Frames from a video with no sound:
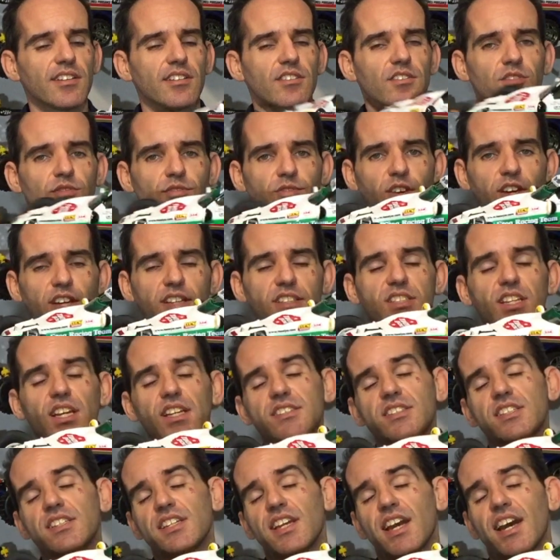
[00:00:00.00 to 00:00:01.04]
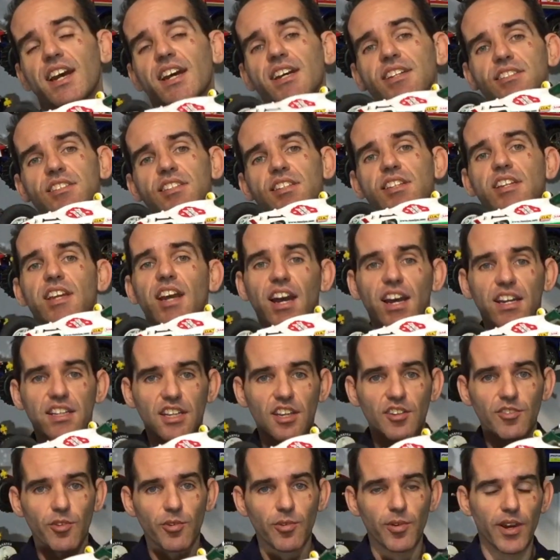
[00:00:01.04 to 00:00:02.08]
It's a fantastic RC car
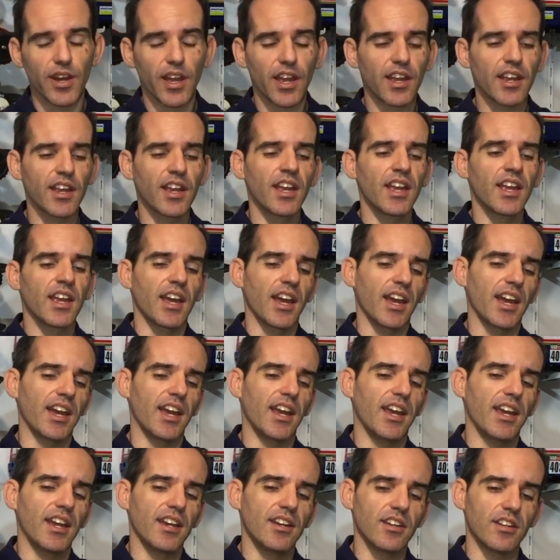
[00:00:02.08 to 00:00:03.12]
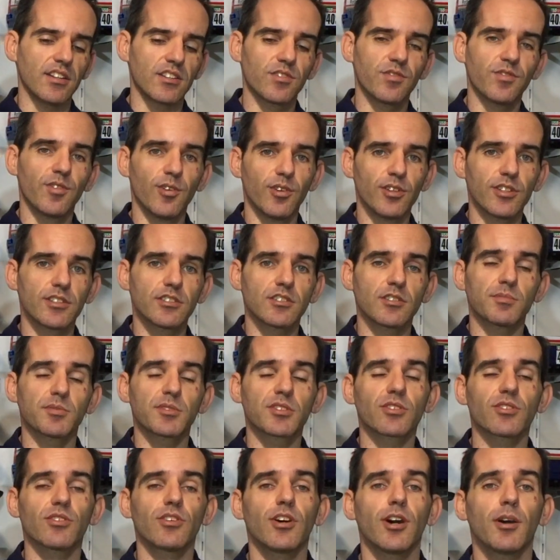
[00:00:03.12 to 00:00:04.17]
giveaway, and it's for the
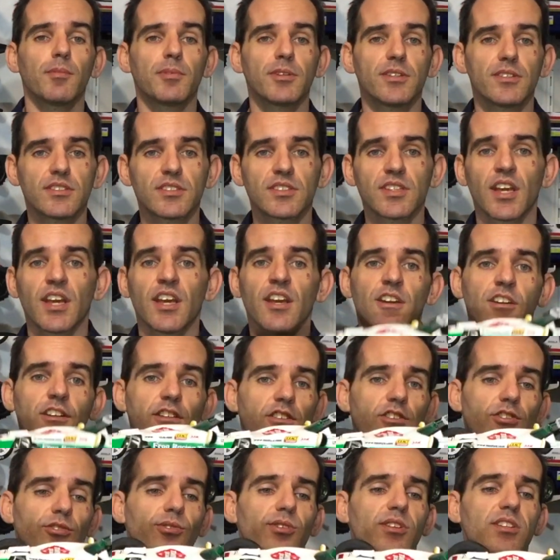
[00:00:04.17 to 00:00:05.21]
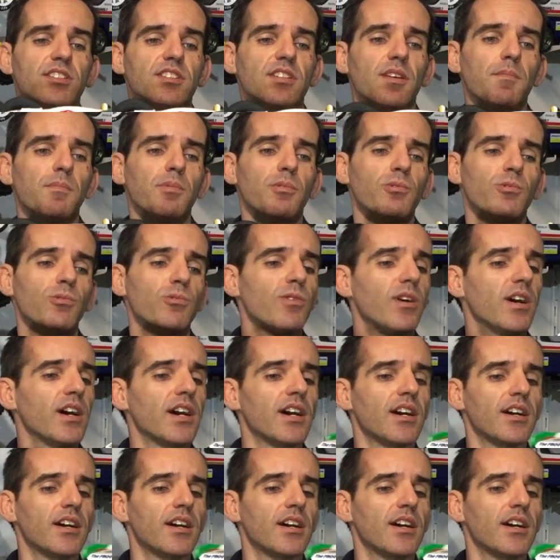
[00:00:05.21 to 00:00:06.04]
subscribers. 3 simple